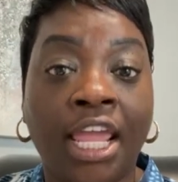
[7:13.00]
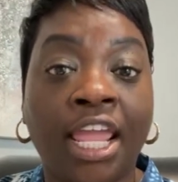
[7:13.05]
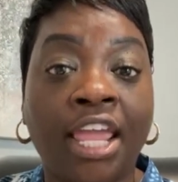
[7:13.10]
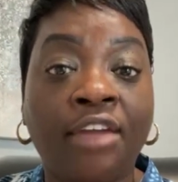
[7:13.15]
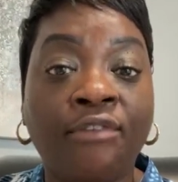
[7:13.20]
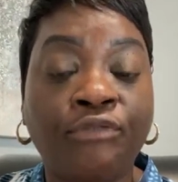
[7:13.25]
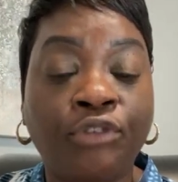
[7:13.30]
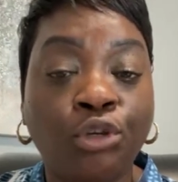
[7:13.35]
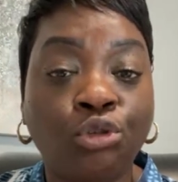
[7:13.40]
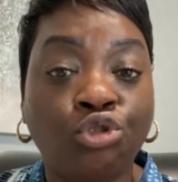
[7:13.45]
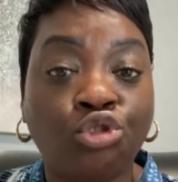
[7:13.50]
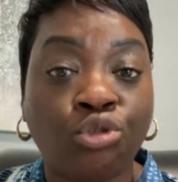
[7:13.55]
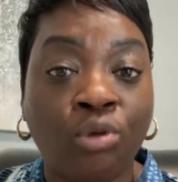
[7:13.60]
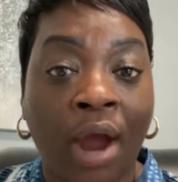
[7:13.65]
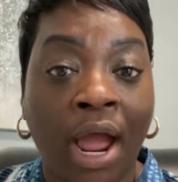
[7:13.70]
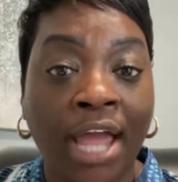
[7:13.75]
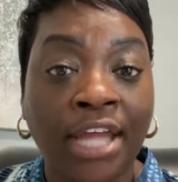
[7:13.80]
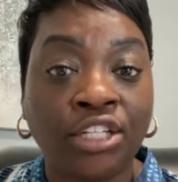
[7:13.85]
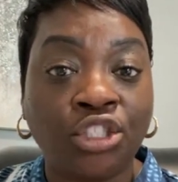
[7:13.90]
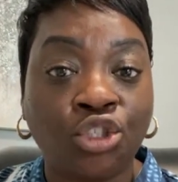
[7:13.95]
If you
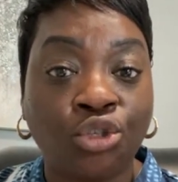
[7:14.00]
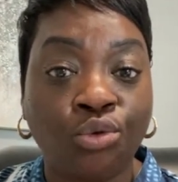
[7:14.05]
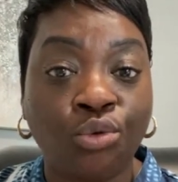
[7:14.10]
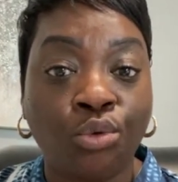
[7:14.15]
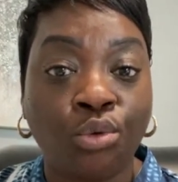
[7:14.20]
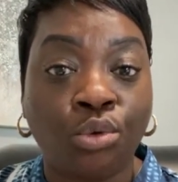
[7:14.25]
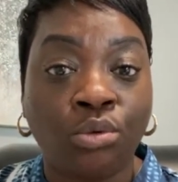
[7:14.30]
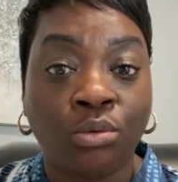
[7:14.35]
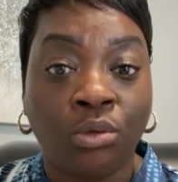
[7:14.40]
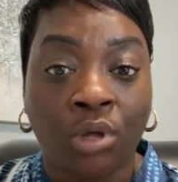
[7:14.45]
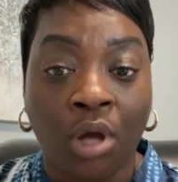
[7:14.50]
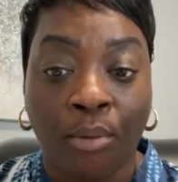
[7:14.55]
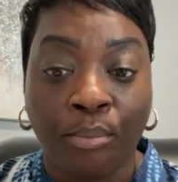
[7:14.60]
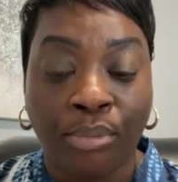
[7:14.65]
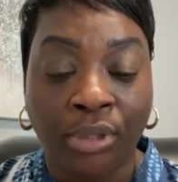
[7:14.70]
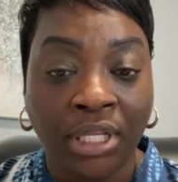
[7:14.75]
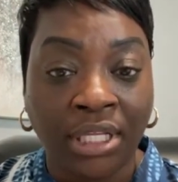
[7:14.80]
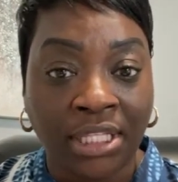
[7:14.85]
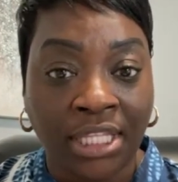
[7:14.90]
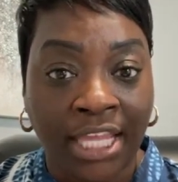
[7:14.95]
try to
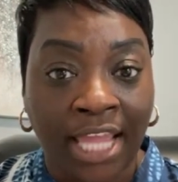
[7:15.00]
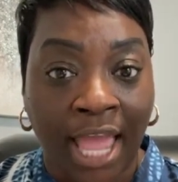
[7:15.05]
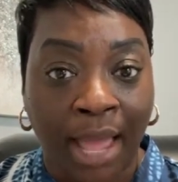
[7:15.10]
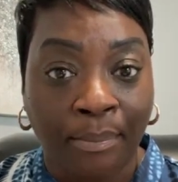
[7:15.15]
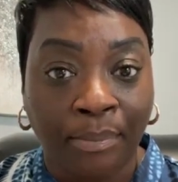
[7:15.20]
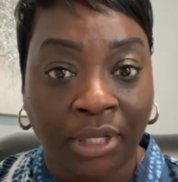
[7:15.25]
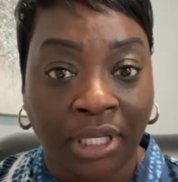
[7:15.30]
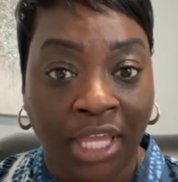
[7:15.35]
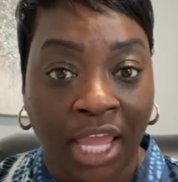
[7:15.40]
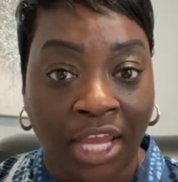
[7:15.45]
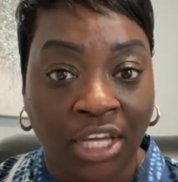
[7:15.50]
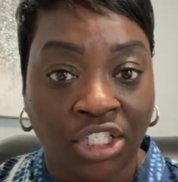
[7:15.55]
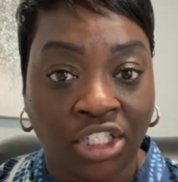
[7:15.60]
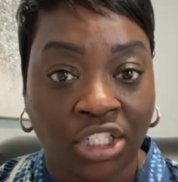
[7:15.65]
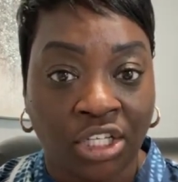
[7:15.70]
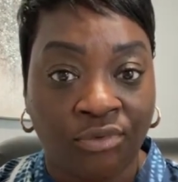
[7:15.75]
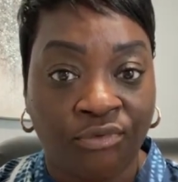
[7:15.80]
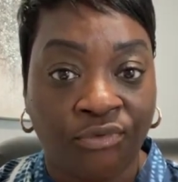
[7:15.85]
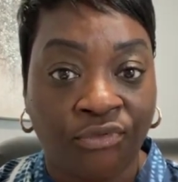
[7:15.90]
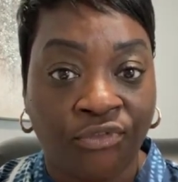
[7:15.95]
complete the
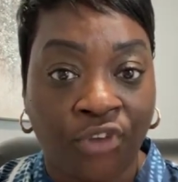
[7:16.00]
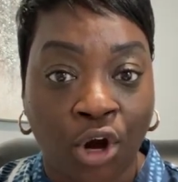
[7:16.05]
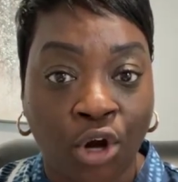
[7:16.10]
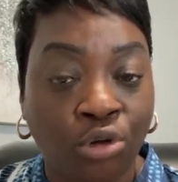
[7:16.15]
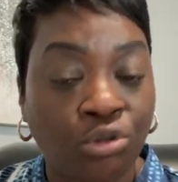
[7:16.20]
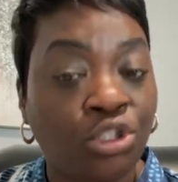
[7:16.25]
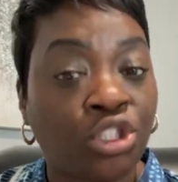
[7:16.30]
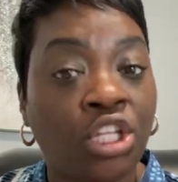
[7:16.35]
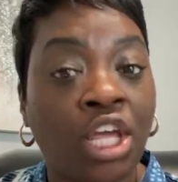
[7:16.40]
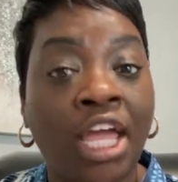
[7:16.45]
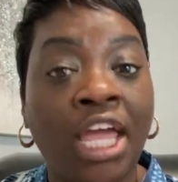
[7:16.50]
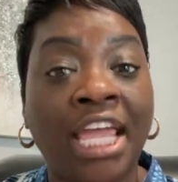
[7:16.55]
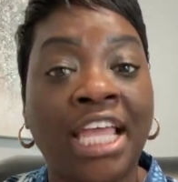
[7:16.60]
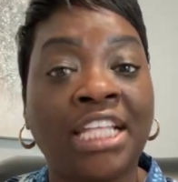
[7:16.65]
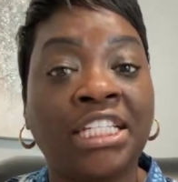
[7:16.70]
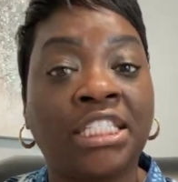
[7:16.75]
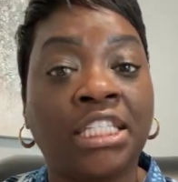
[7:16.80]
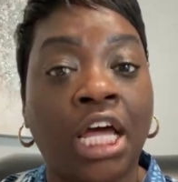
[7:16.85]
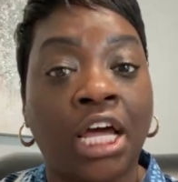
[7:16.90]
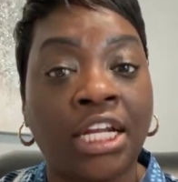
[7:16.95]
application first,
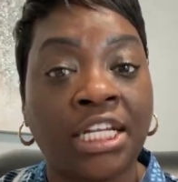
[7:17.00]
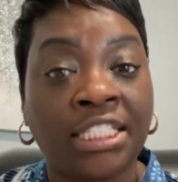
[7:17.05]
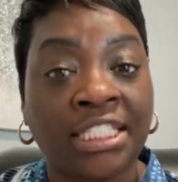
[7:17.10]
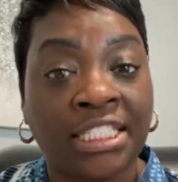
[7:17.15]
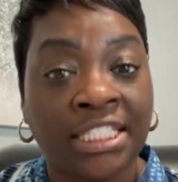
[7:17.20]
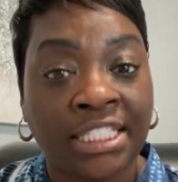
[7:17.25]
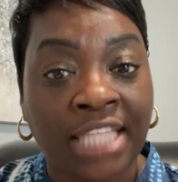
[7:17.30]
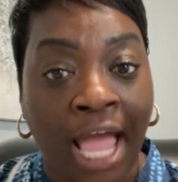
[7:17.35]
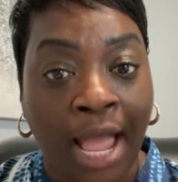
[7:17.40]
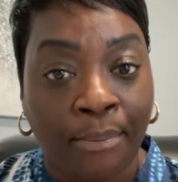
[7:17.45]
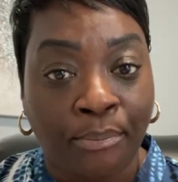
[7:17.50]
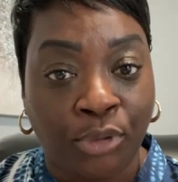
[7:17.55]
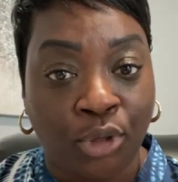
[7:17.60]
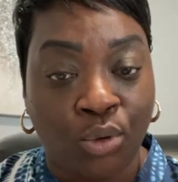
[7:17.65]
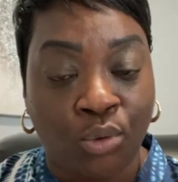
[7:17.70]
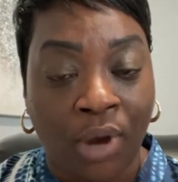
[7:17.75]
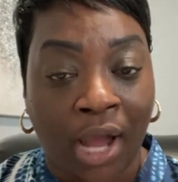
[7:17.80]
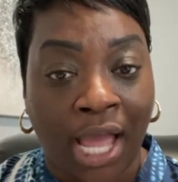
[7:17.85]
it's going to stop you.